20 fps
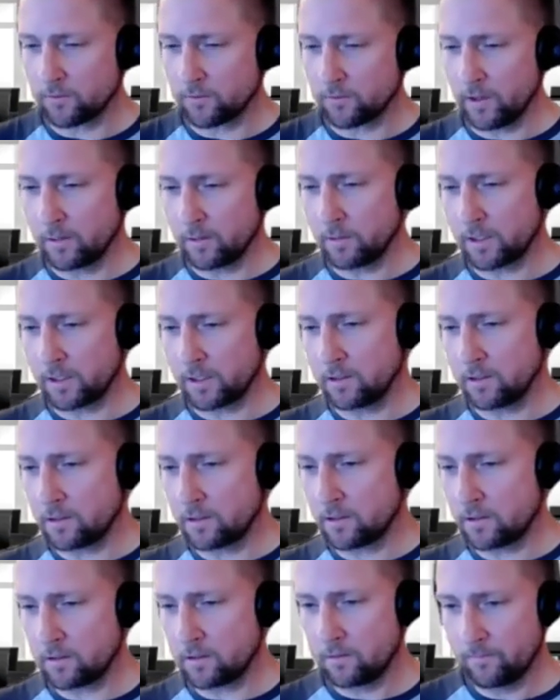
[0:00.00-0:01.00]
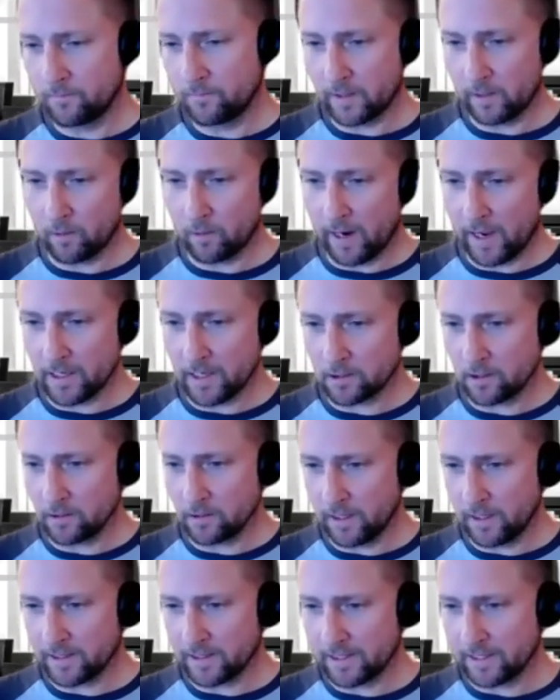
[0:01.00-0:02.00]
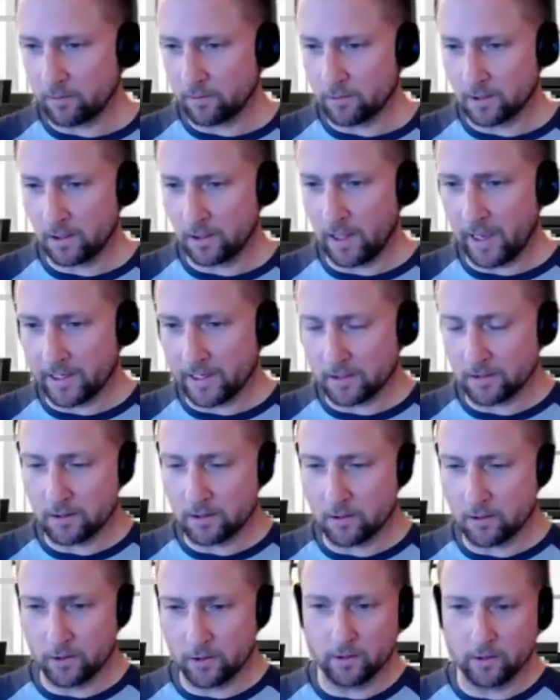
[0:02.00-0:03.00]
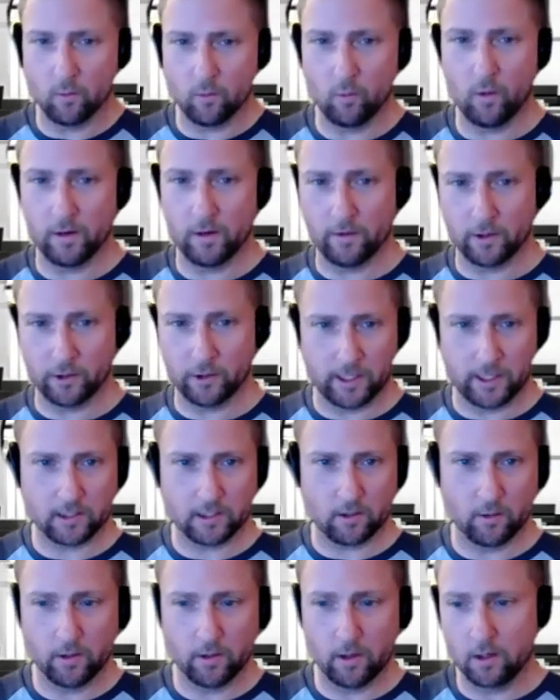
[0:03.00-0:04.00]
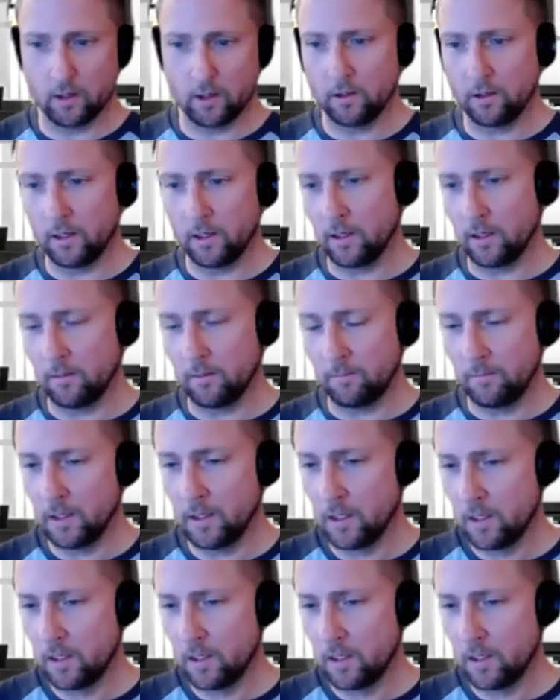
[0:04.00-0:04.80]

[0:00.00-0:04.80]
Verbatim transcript: funny because they were asked on, I think it was the last or one of our JSONAR um,